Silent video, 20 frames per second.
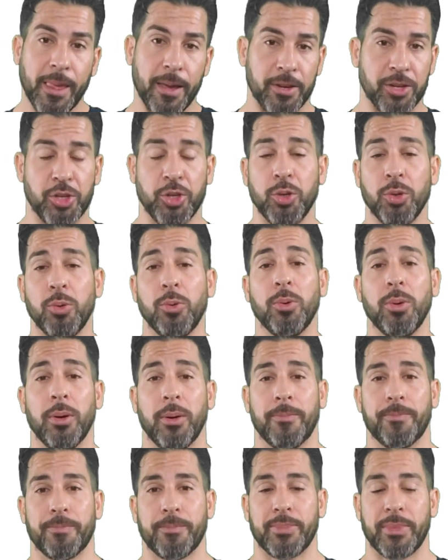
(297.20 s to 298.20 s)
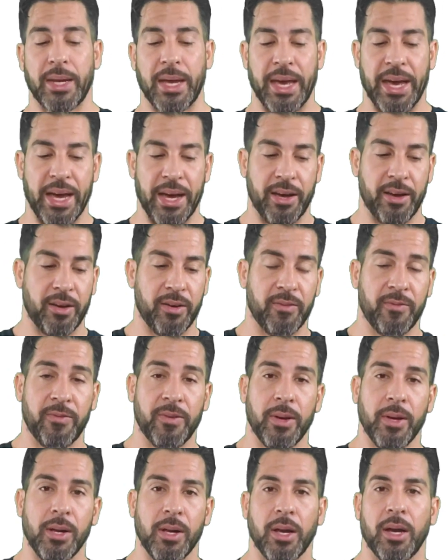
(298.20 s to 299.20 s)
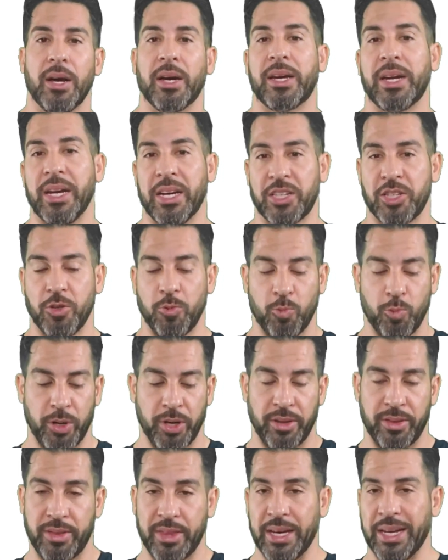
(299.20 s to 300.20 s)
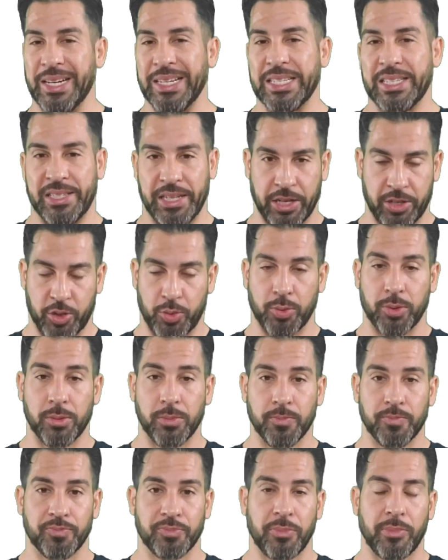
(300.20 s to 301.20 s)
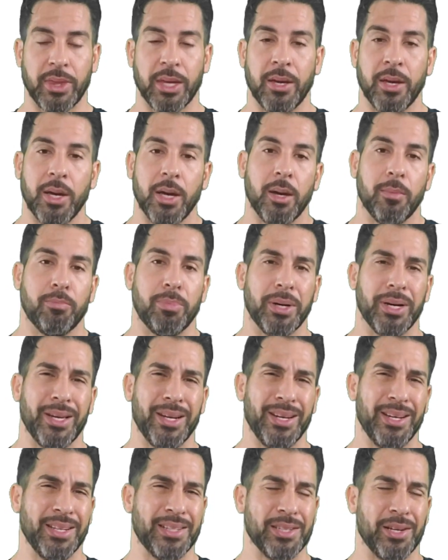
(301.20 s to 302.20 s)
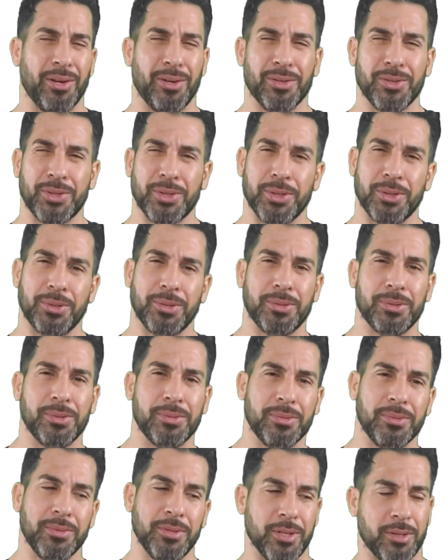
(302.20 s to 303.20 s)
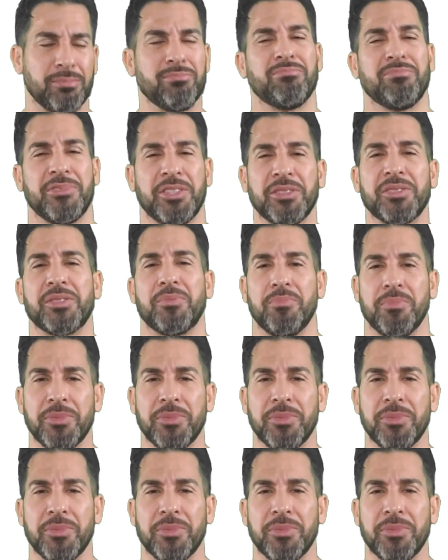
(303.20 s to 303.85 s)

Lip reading: you have a connection with that is sexual. But it's also, there's